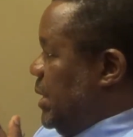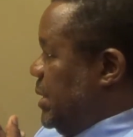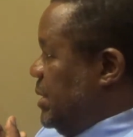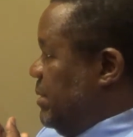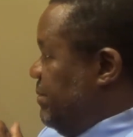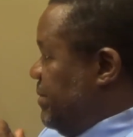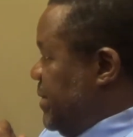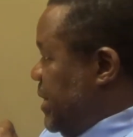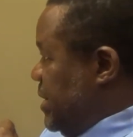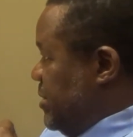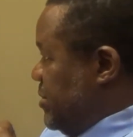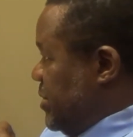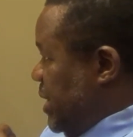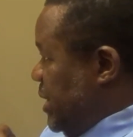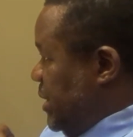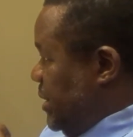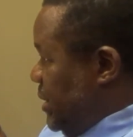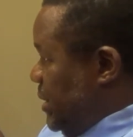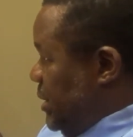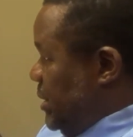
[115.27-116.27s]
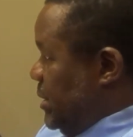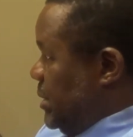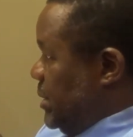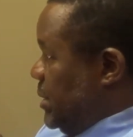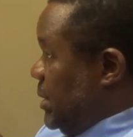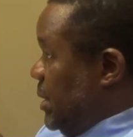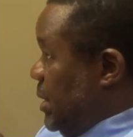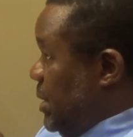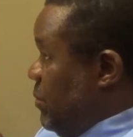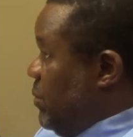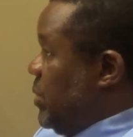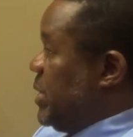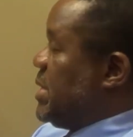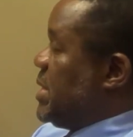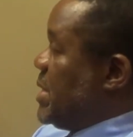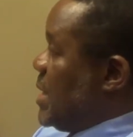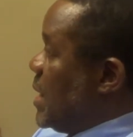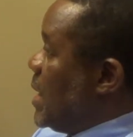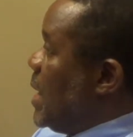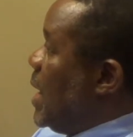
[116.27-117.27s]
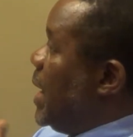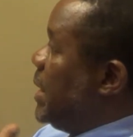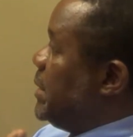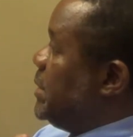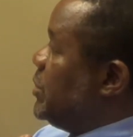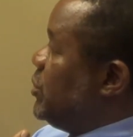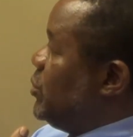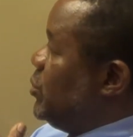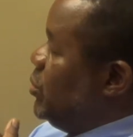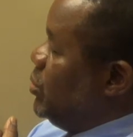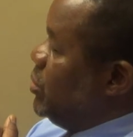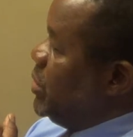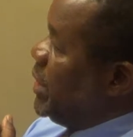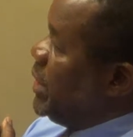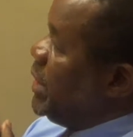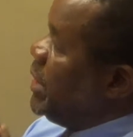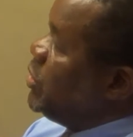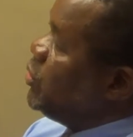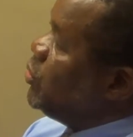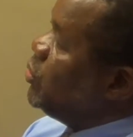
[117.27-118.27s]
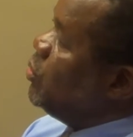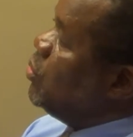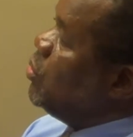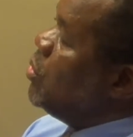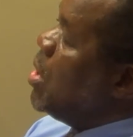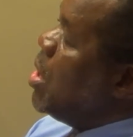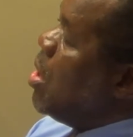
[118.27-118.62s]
different races, with regard to the issue